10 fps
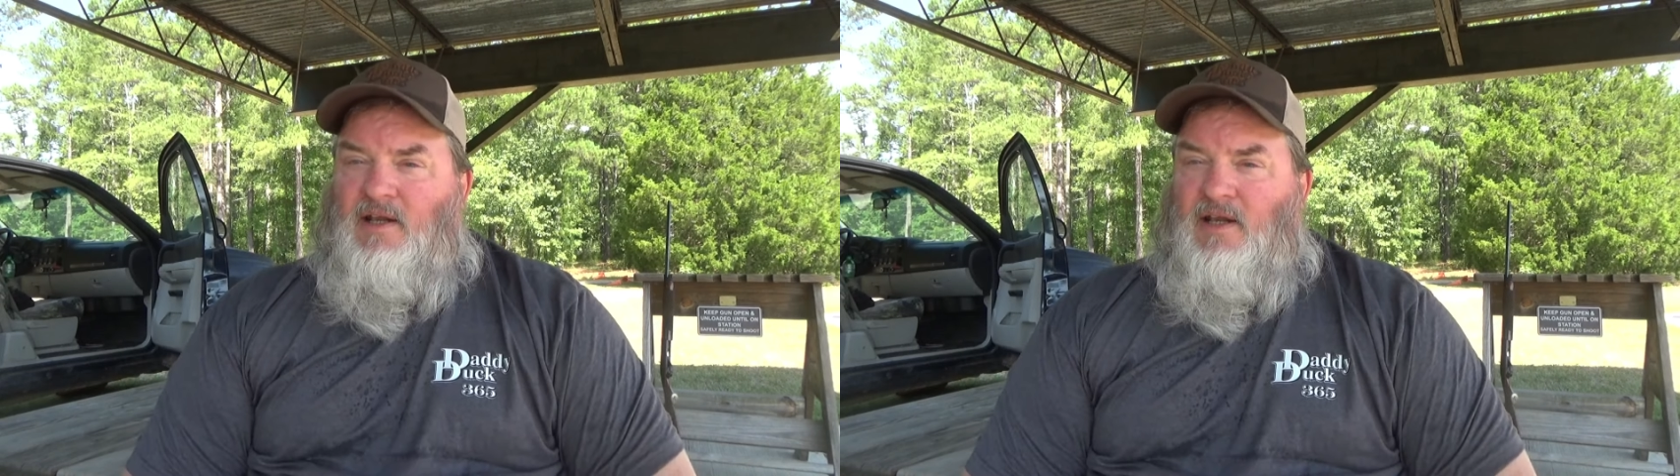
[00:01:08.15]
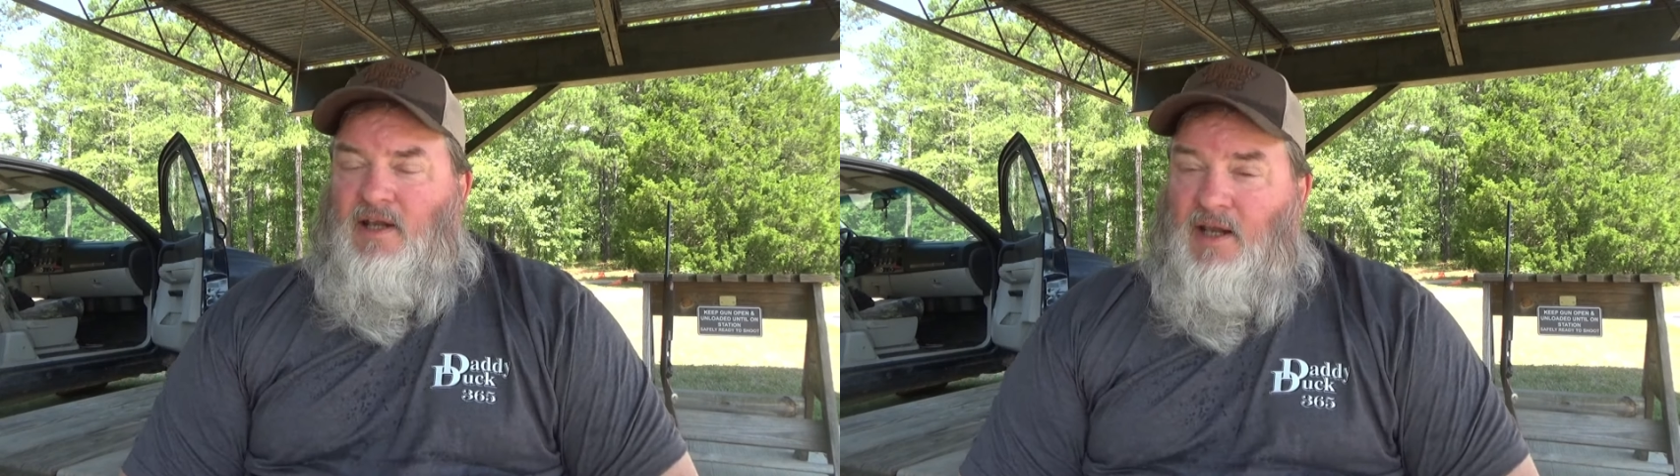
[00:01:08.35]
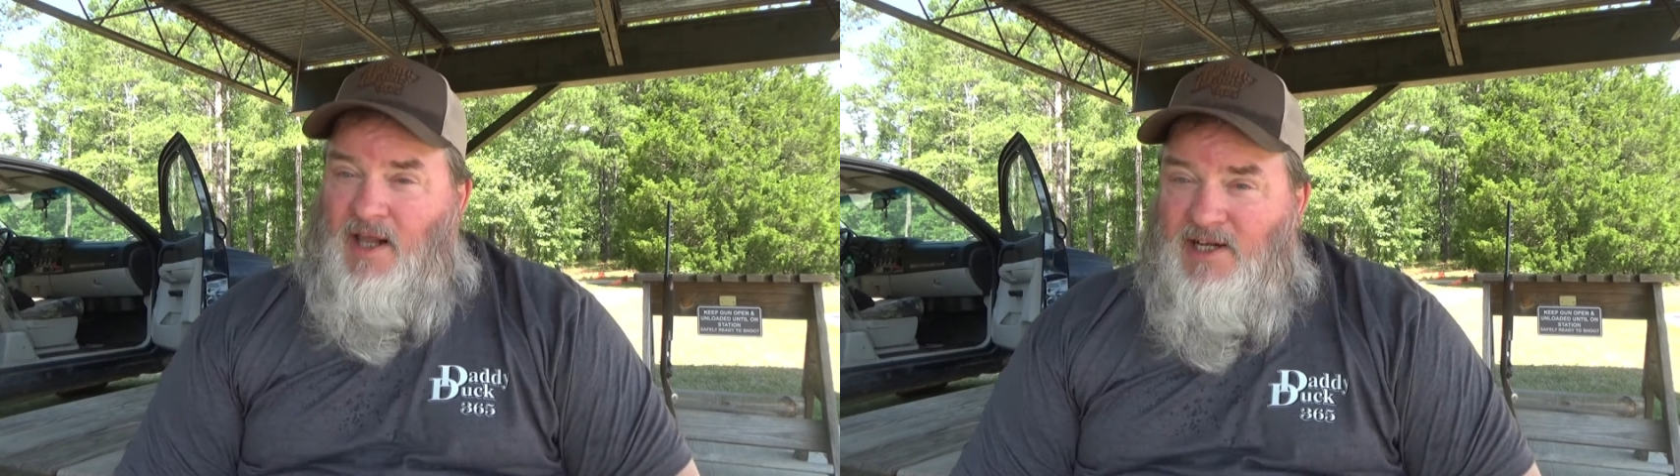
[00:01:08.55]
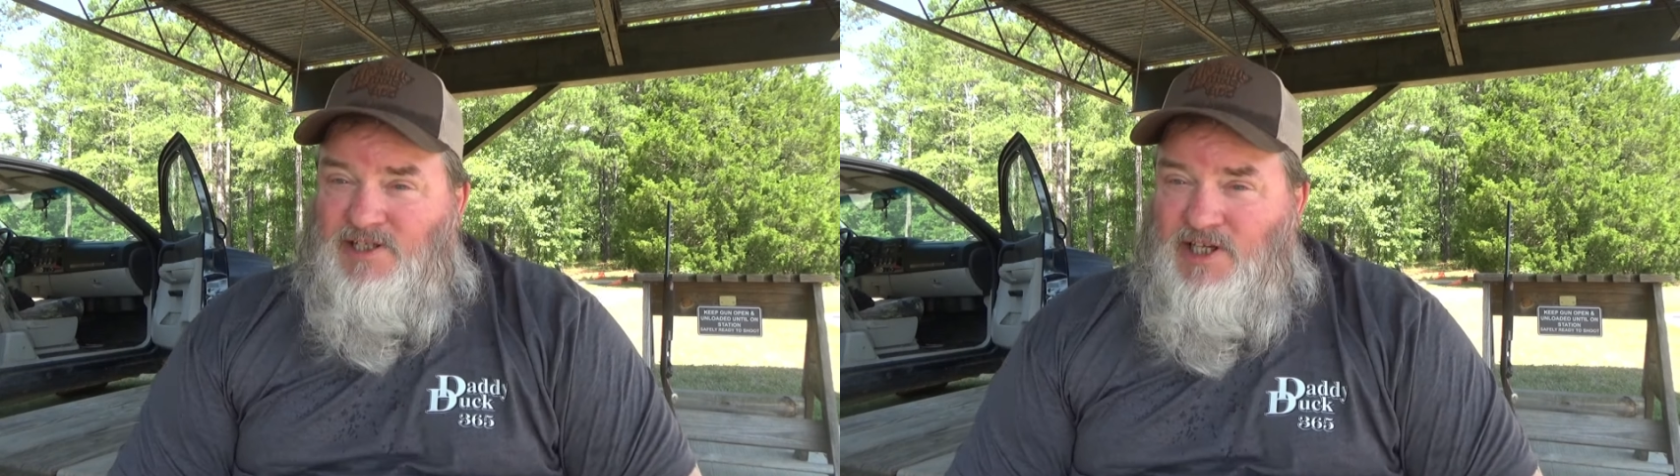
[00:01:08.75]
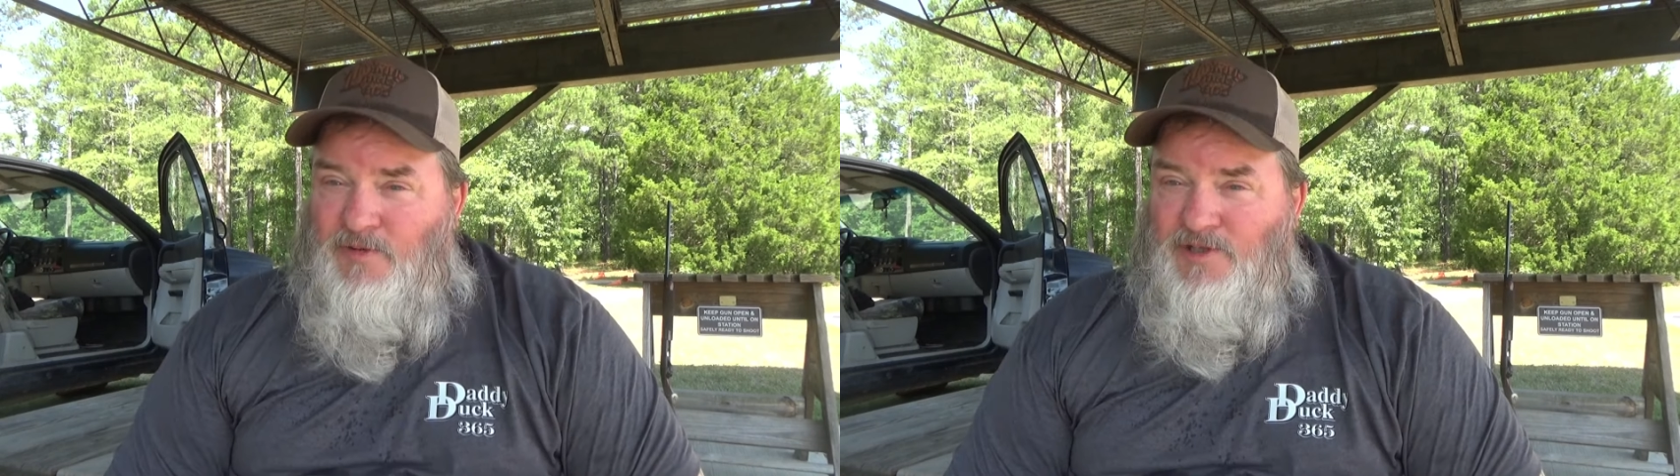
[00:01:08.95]
Well, let's
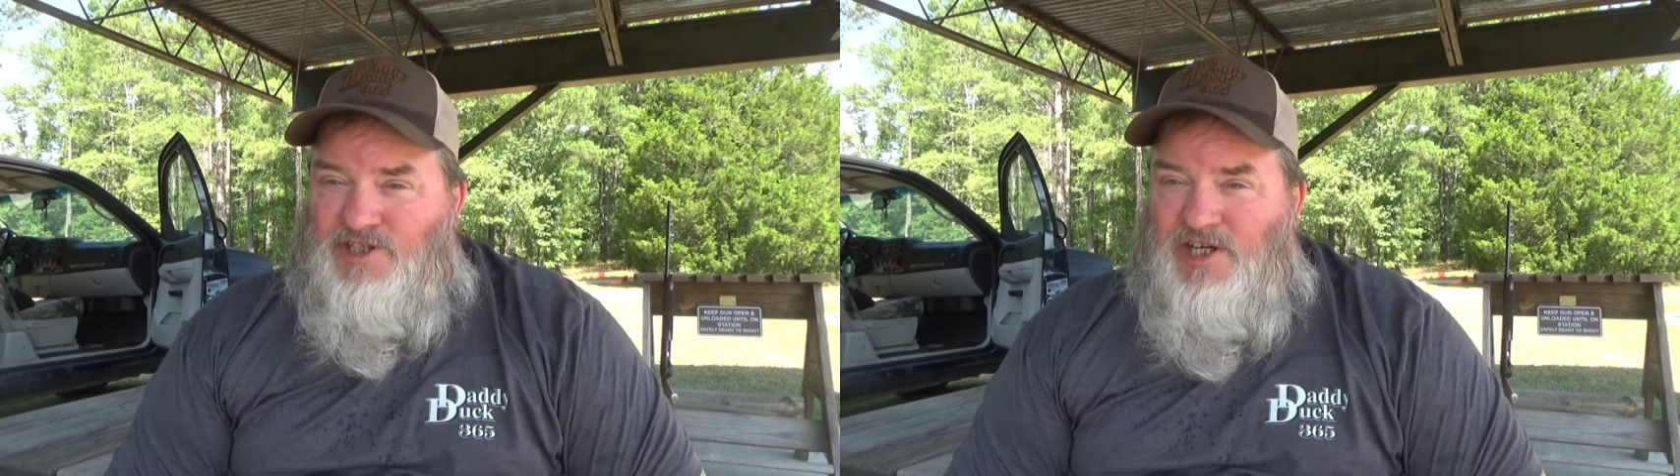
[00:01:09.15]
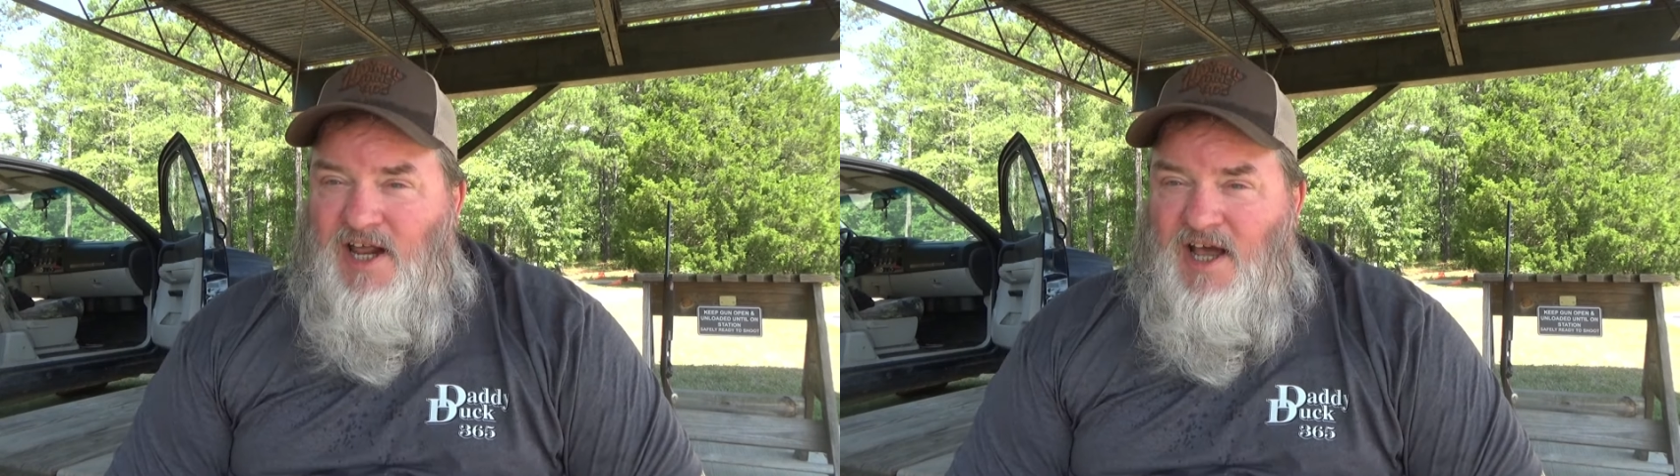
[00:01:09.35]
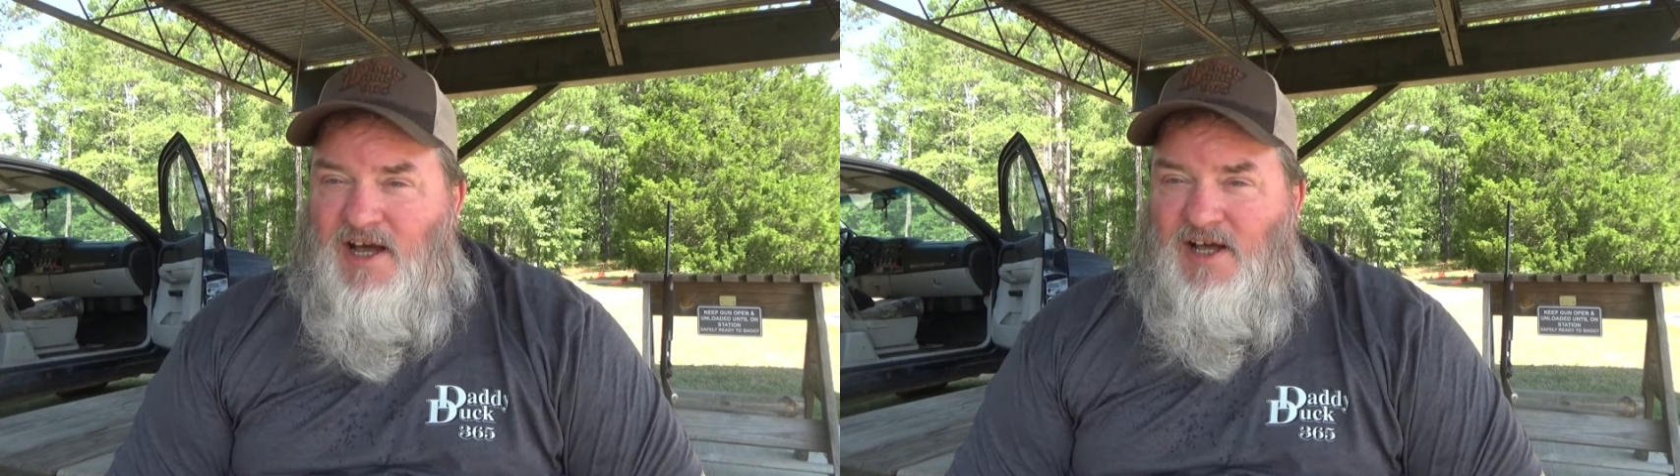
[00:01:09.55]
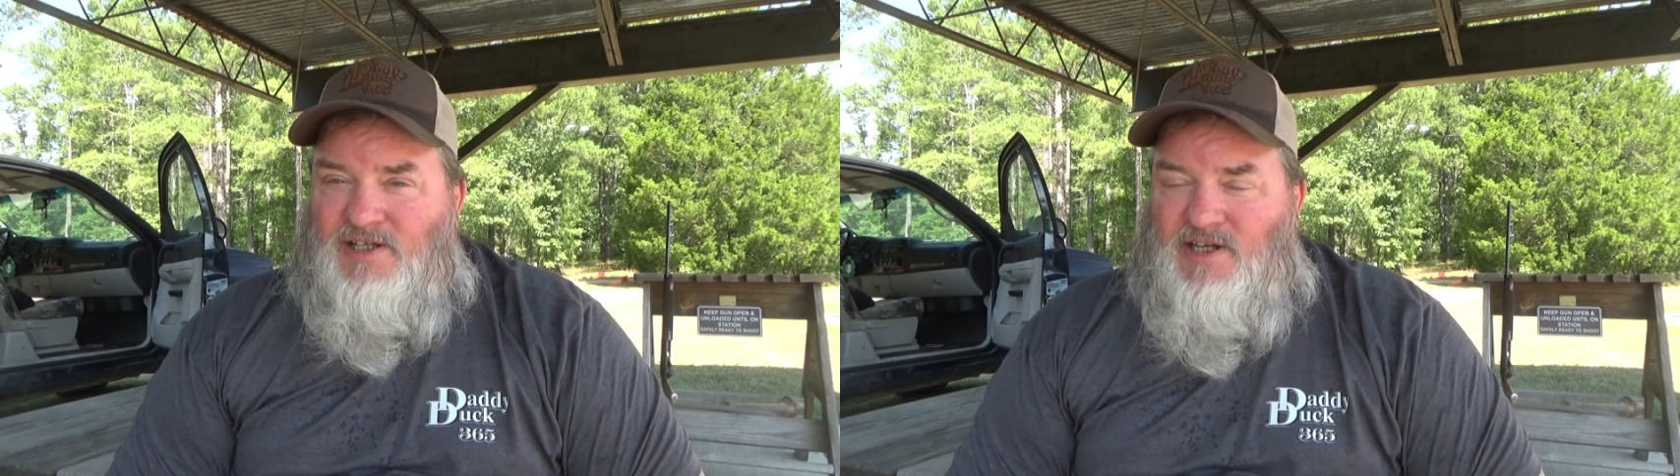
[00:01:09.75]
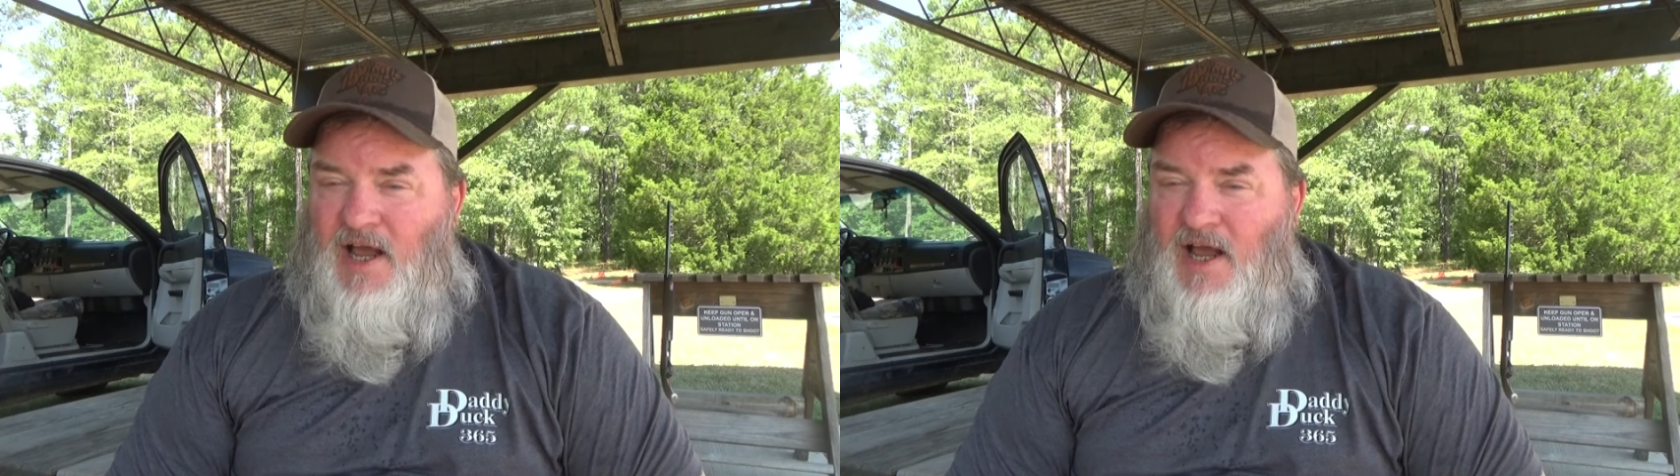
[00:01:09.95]
see what she does.